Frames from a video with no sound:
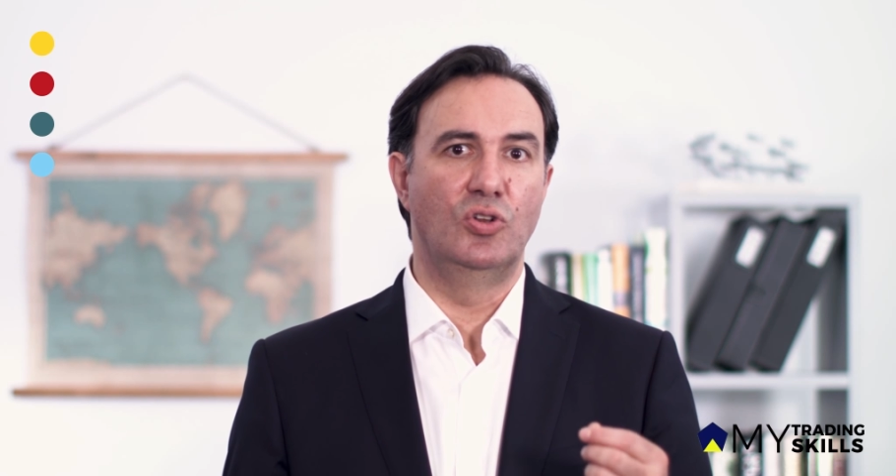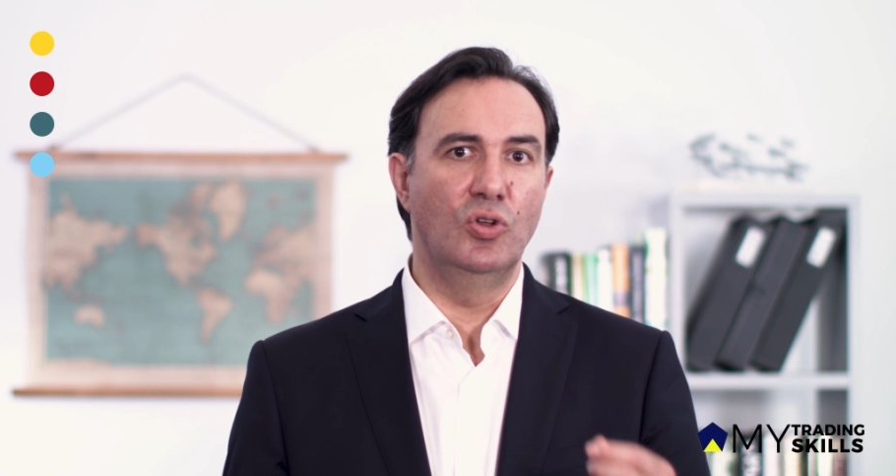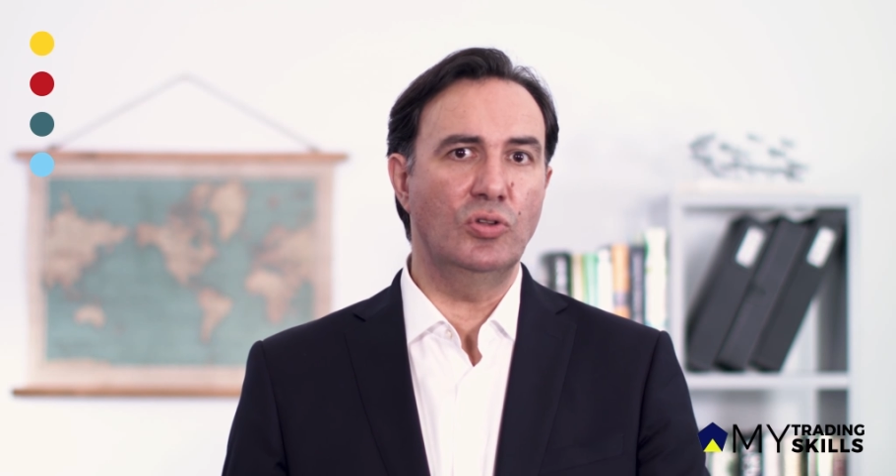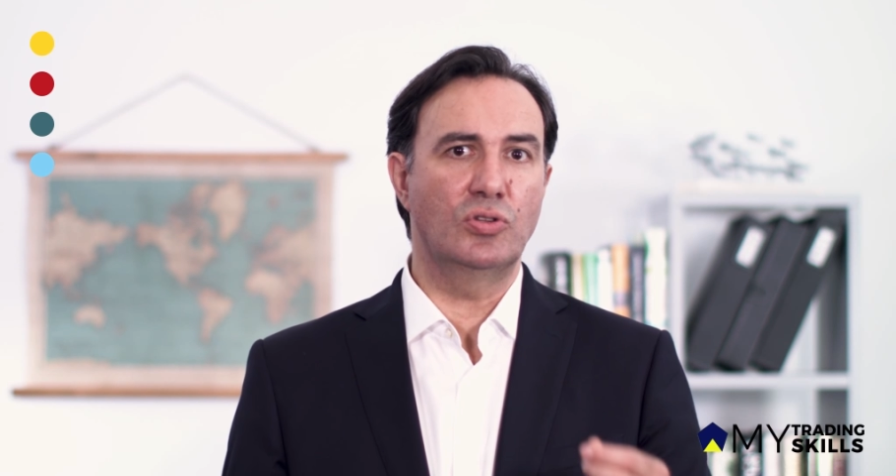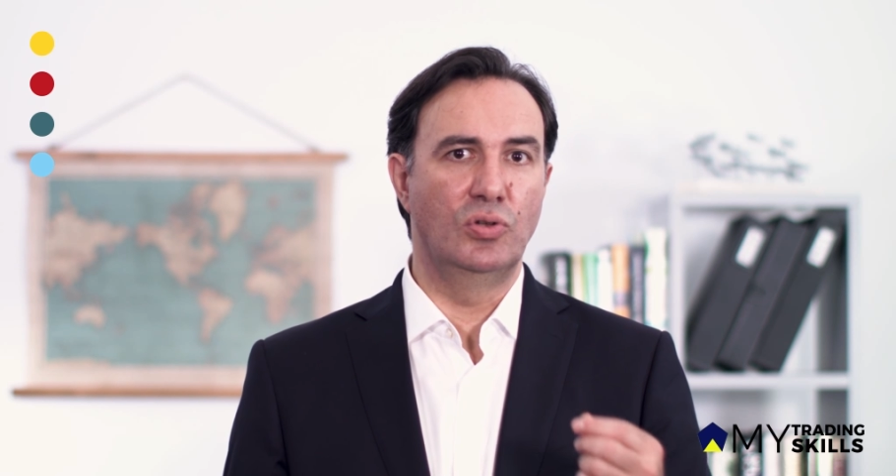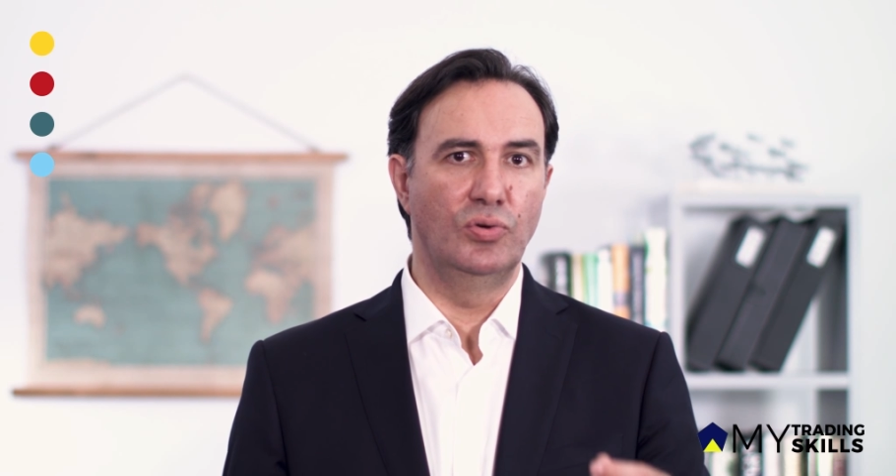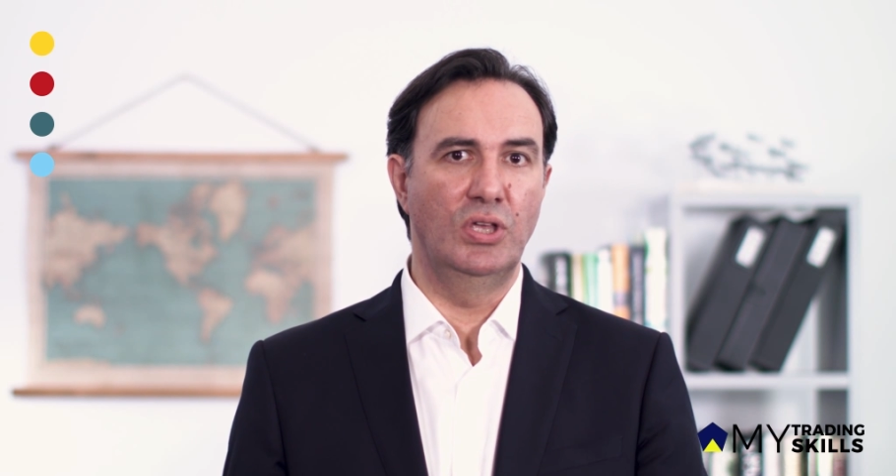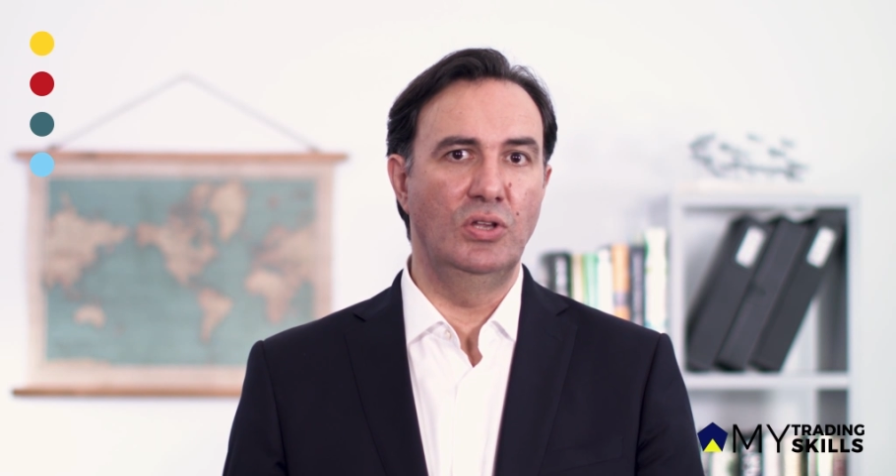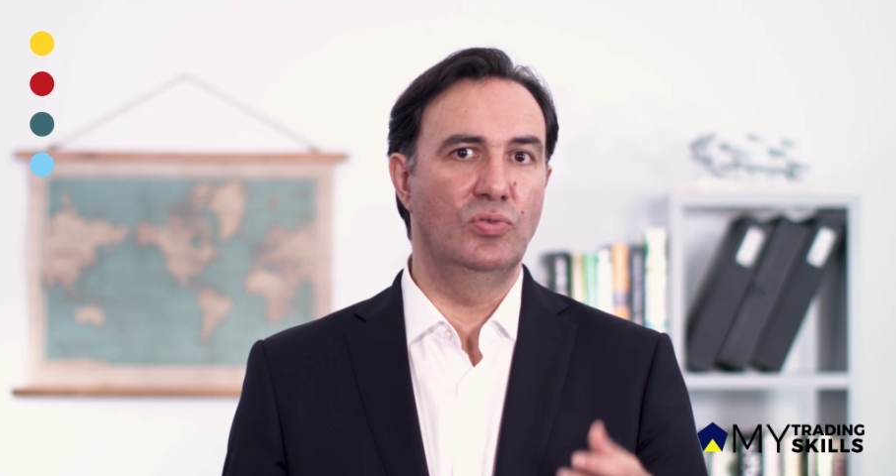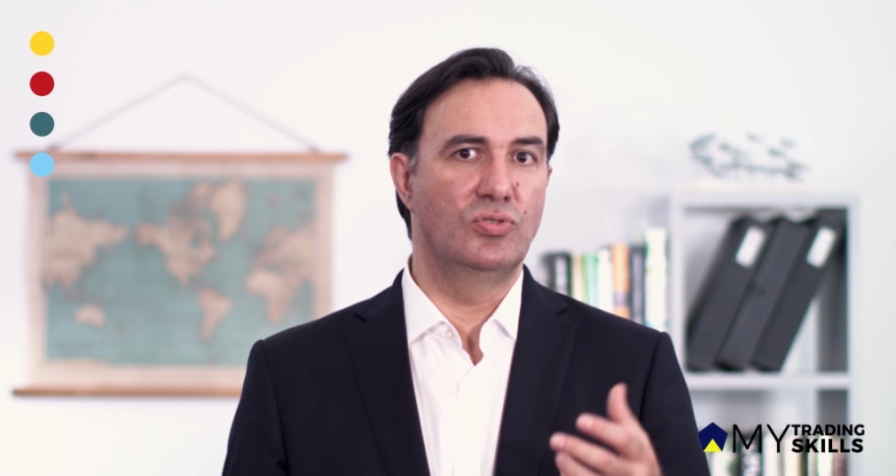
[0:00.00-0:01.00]
not
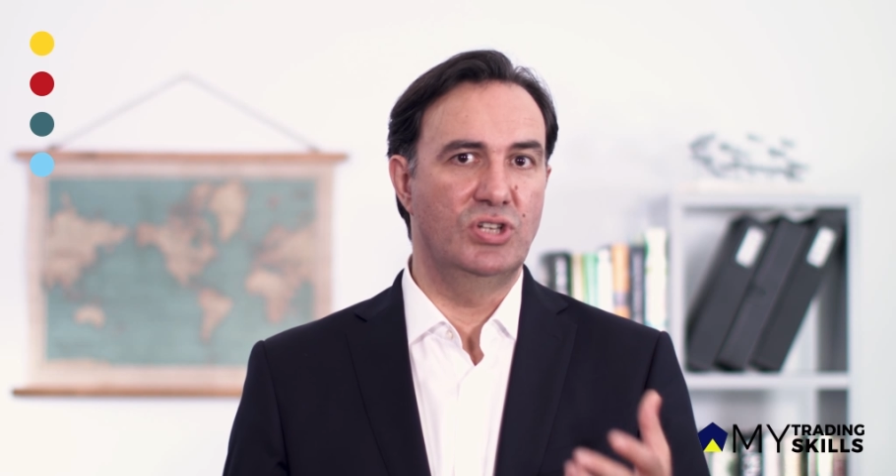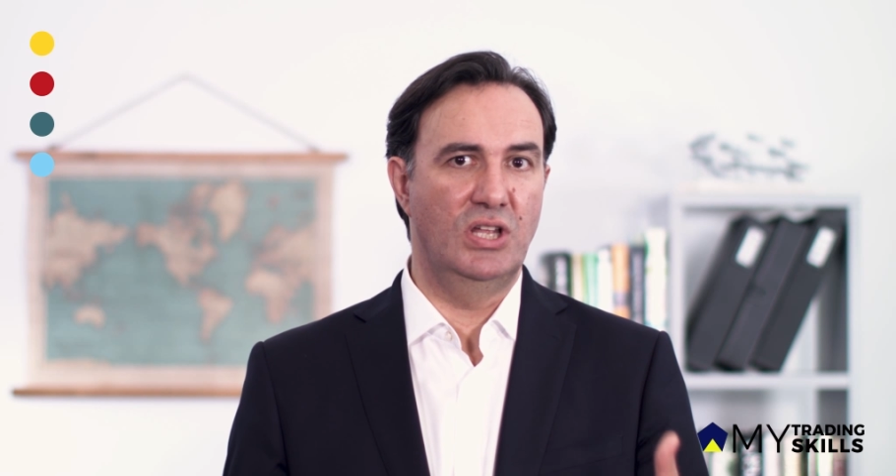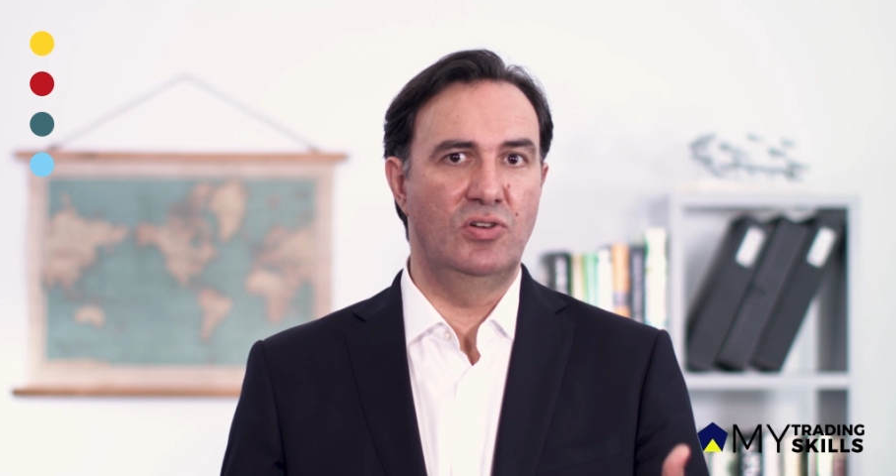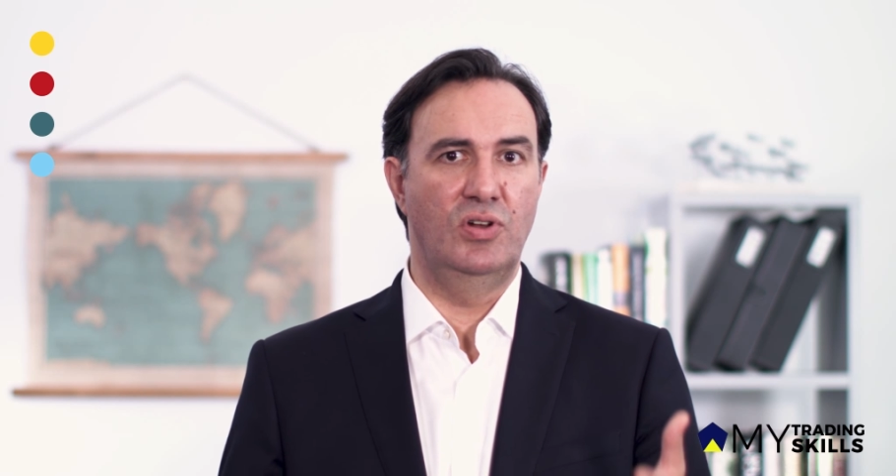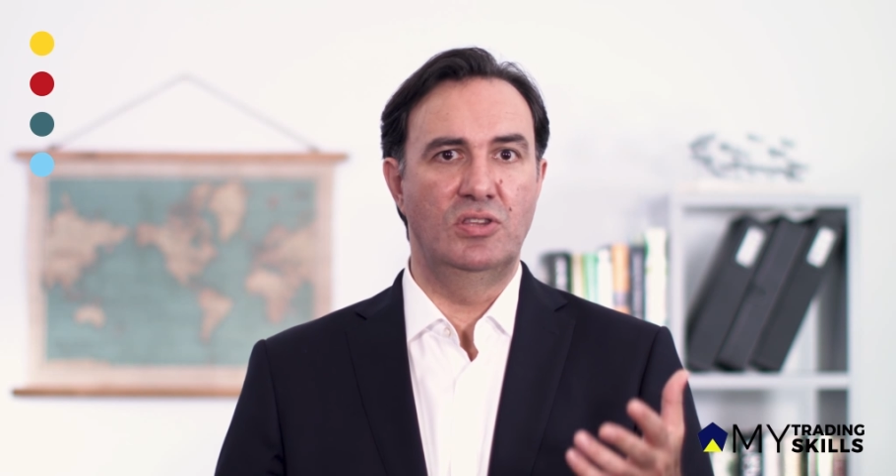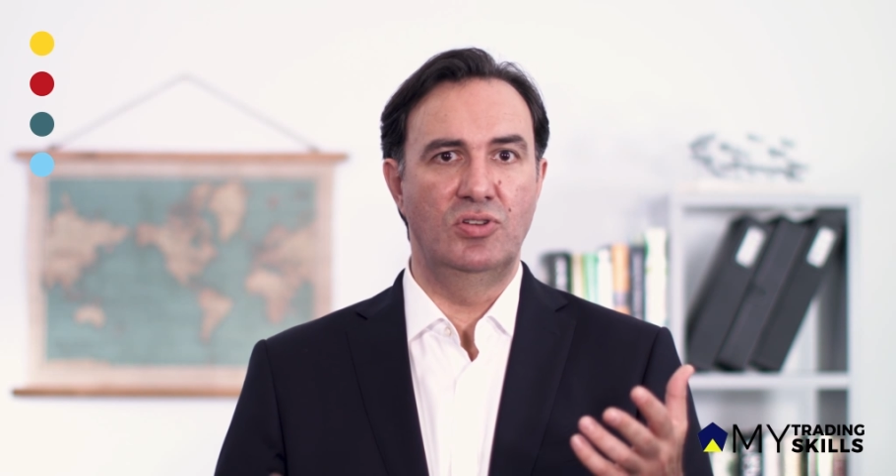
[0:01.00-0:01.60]
looking to generate